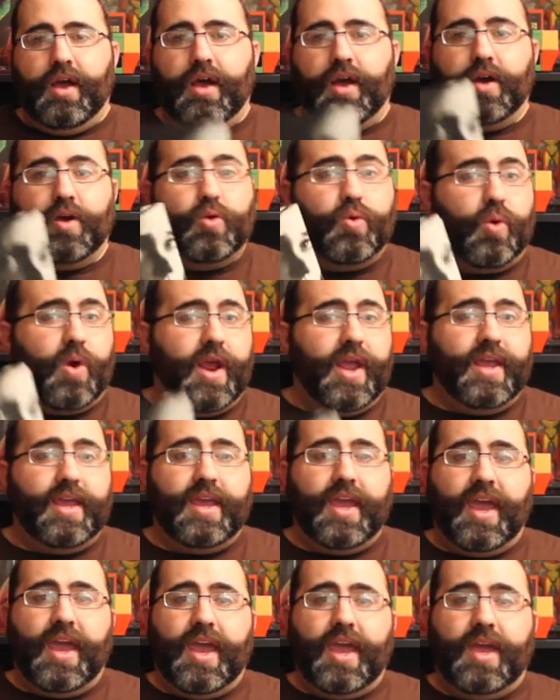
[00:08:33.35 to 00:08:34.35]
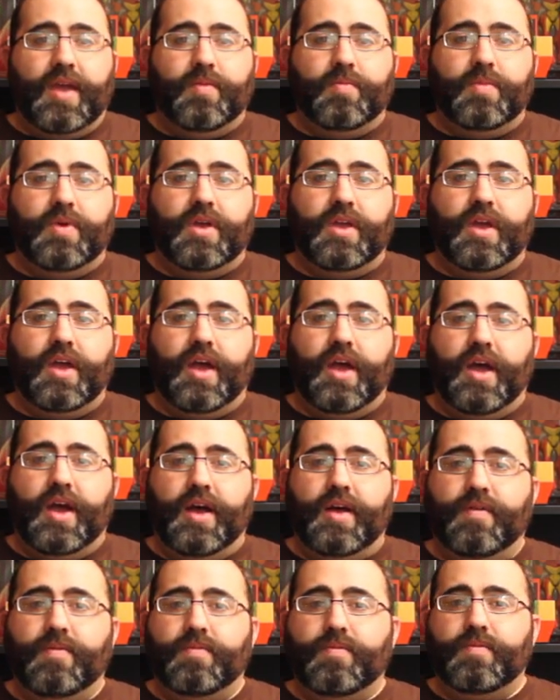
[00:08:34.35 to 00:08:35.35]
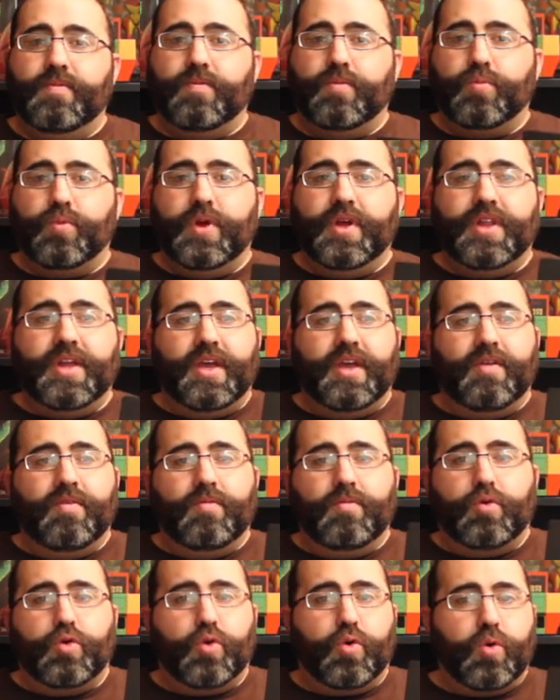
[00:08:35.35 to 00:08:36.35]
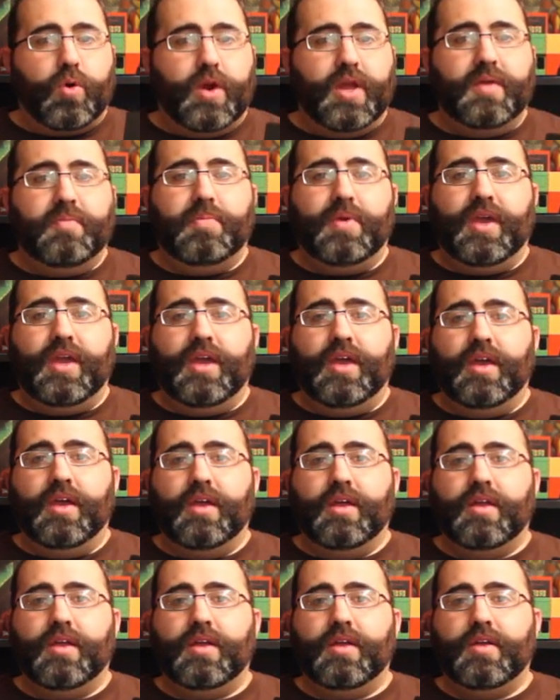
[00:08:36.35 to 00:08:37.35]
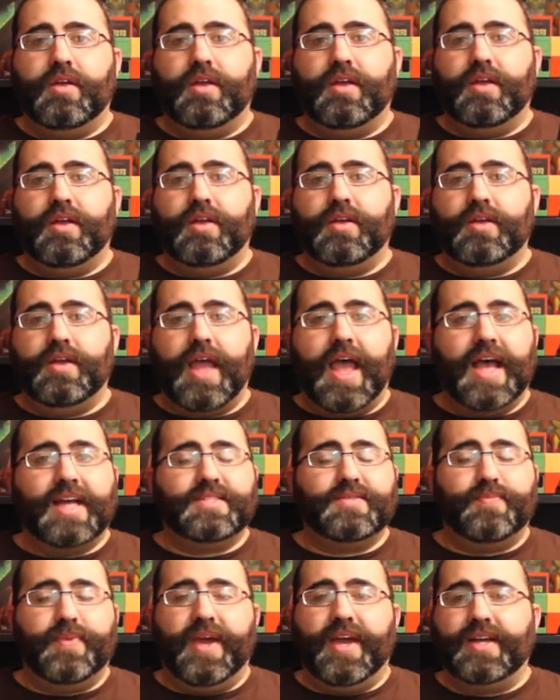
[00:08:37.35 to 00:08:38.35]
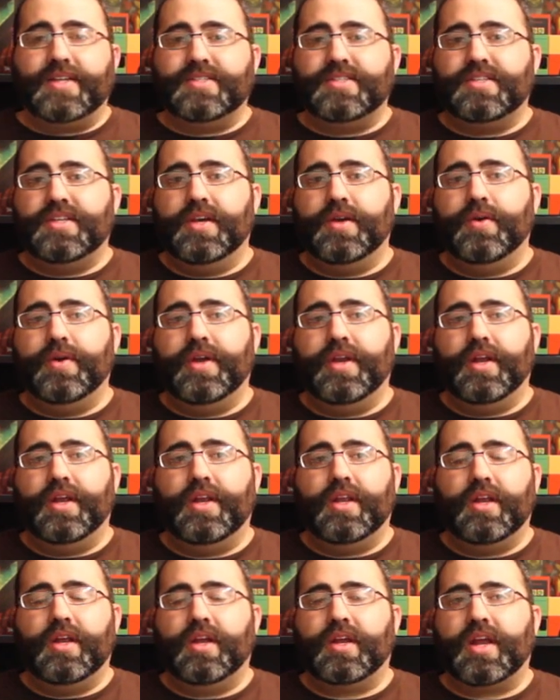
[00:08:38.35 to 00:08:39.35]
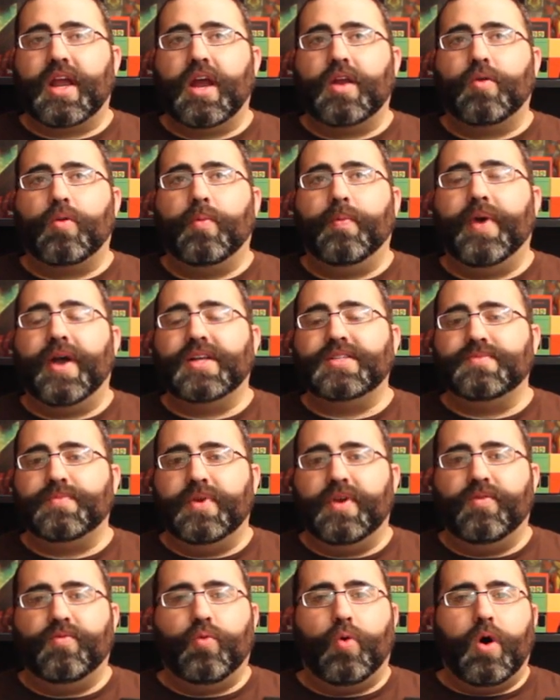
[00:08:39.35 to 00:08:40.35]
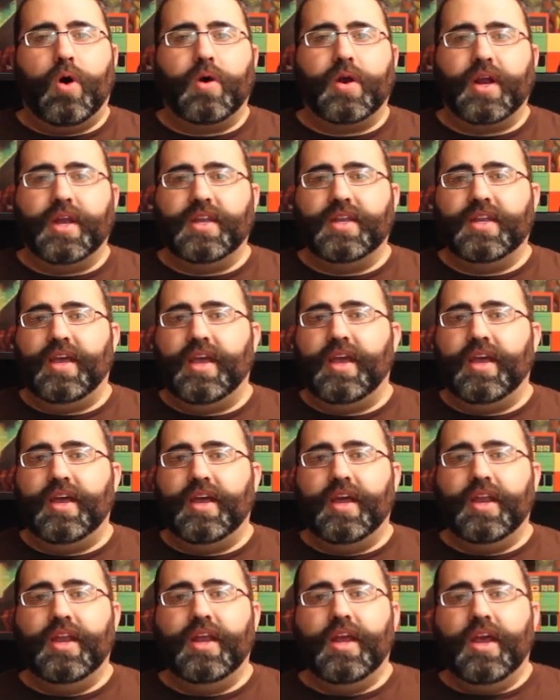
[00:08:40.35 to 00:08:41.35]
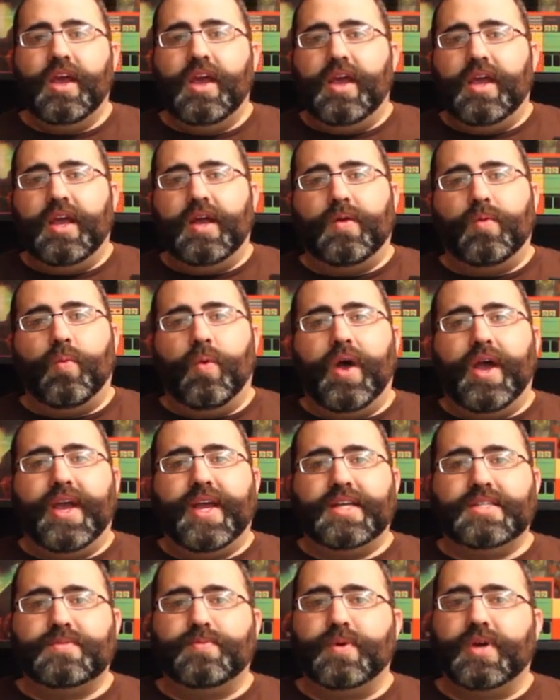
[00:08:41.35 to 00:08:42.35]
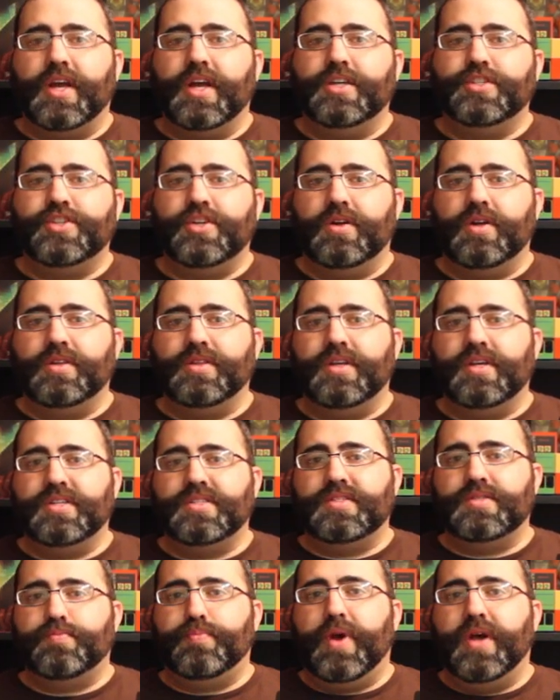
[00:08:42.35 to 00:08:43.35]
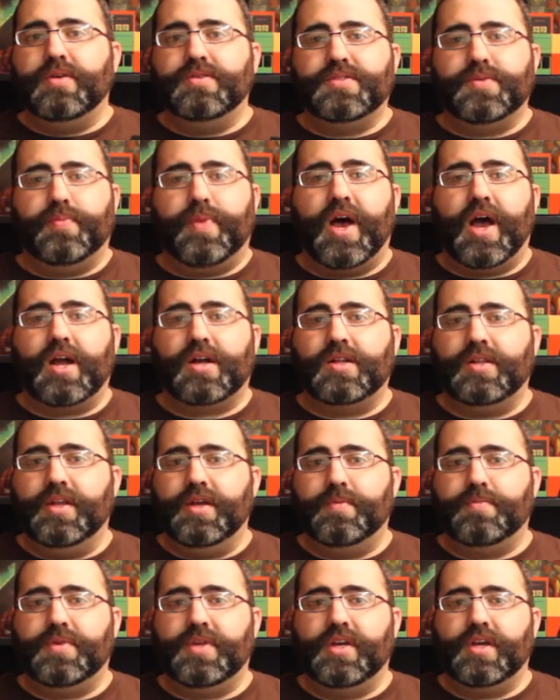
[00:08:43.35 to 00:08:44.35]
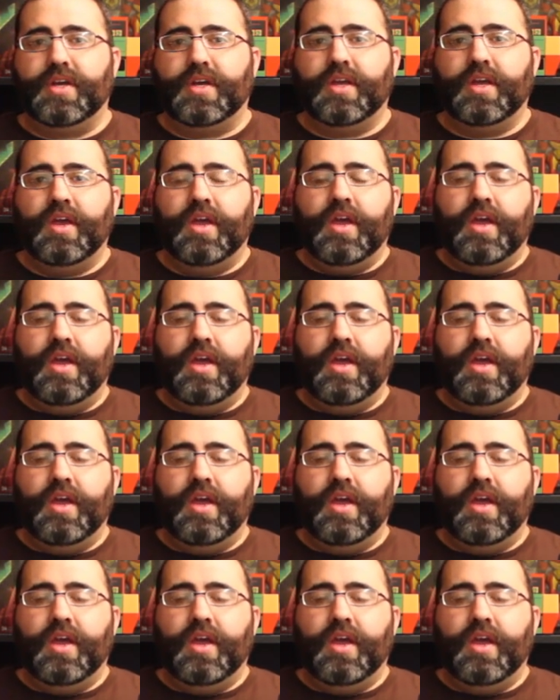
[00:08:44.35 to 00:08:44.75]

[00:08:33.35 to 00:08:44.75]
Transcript: A great game, uh, really creepy aspects to it. It, it kind of reminds me of Walking Dead in ways because you're in this post apocalyptic